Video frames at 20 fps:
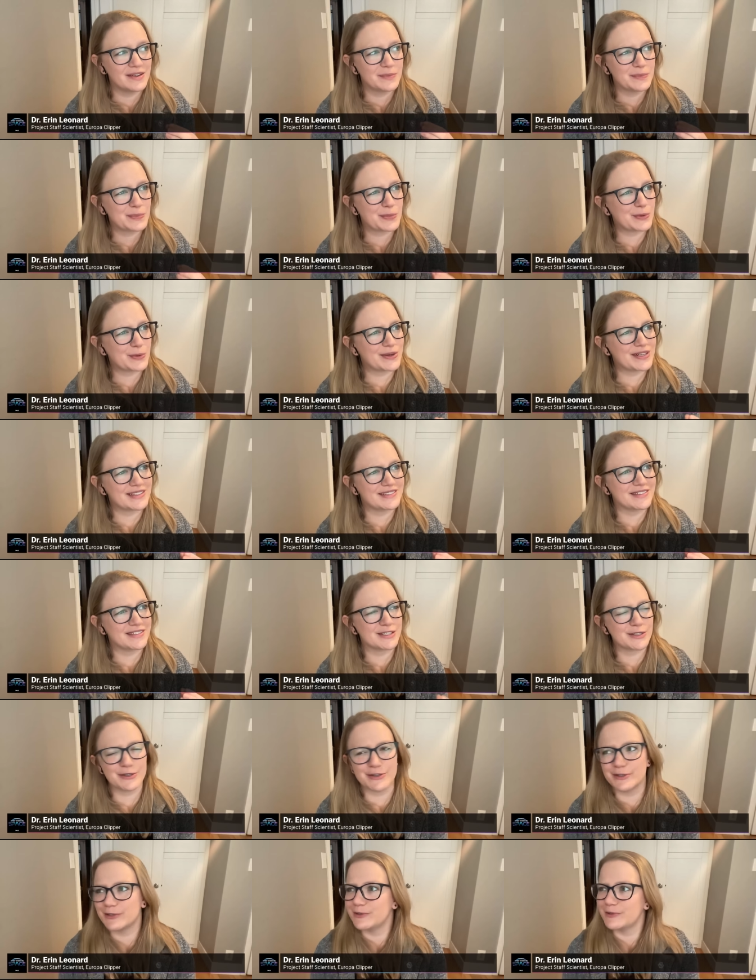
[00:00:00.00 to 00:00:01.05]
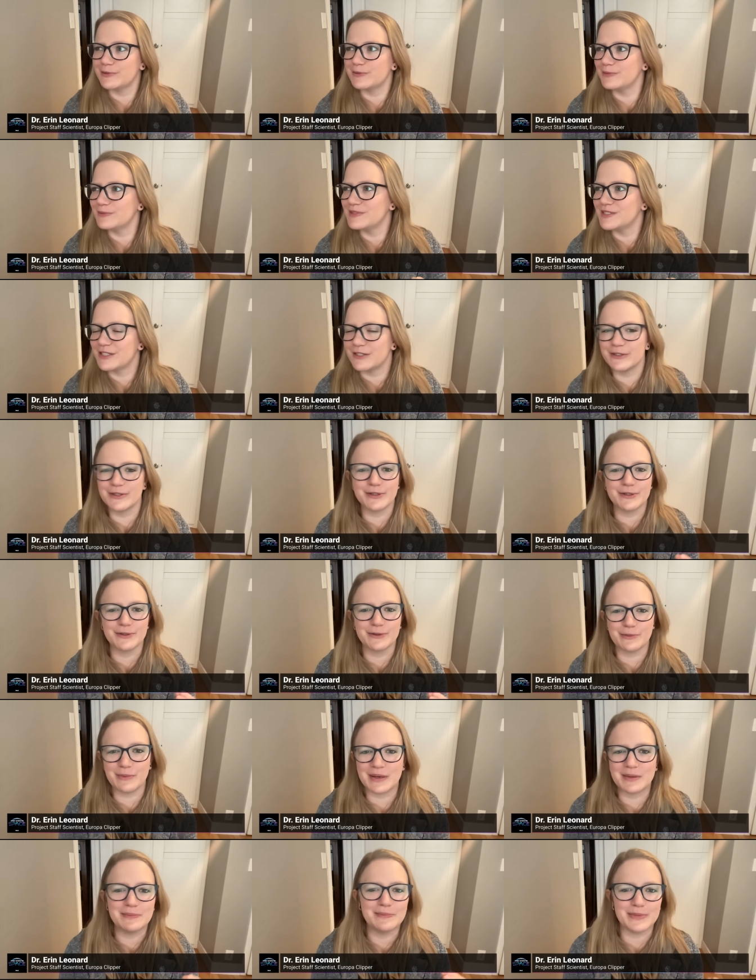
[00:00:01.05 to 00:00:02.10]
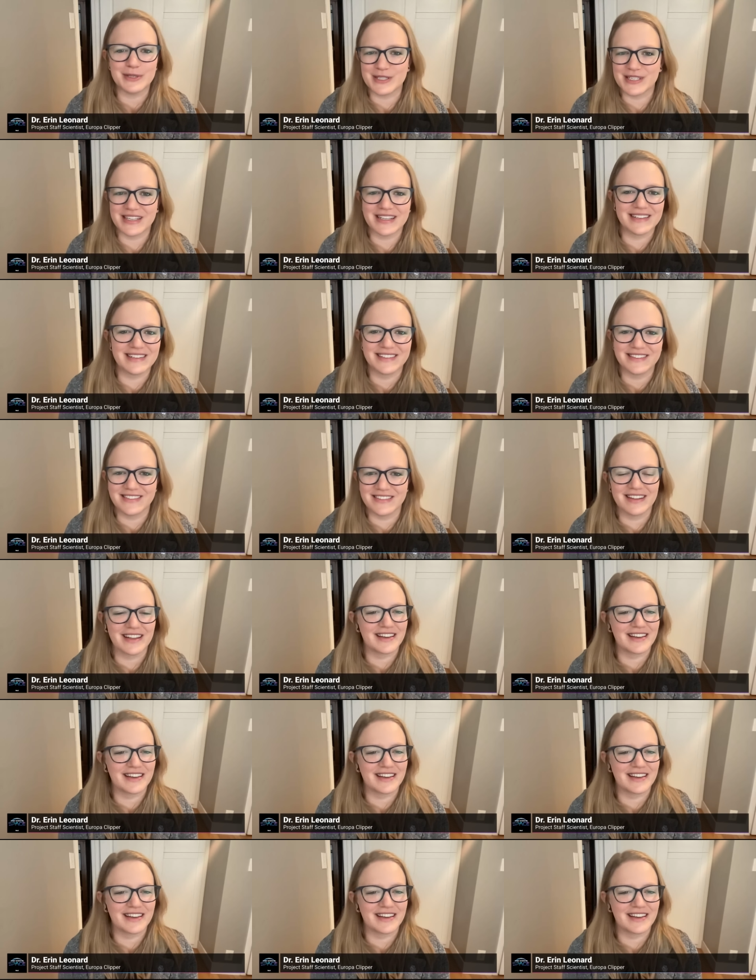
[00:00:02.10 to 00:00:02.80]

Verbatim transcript: 0.001%.